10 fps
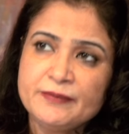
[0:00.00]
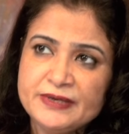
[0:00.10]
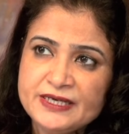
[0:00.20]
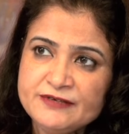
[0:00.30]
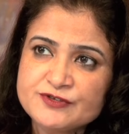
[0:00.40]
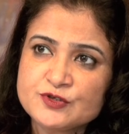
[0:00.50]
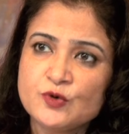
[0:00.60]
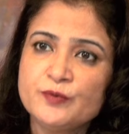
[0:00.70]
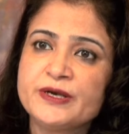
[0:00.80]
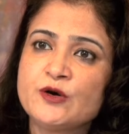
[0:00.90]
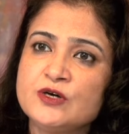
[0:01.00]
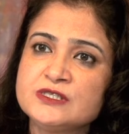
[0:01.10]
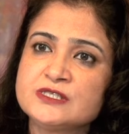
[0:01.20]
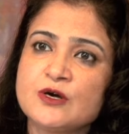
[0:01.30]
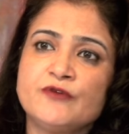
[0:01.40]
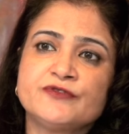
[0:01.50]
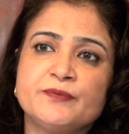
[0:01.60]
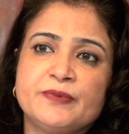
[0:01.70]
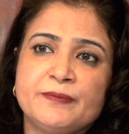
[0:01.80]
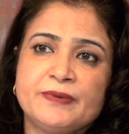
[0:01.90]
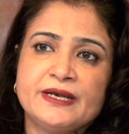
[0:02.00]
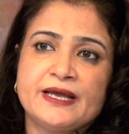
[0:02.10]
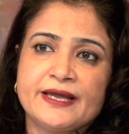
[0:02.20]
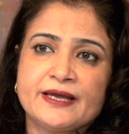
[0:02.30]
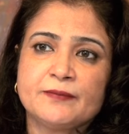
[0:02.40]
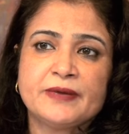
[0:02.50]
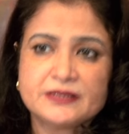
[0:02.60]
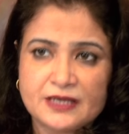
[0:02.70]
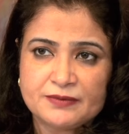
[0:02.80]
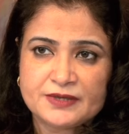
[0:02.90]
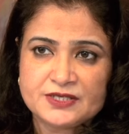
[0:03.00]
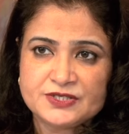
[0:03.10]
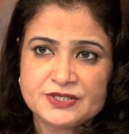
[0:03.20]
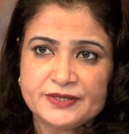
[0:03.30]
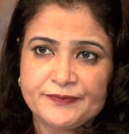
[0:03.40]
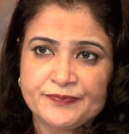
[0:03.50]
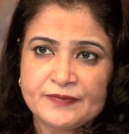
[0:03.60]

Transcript: I believe so because of the people like Mehtab Rashidi.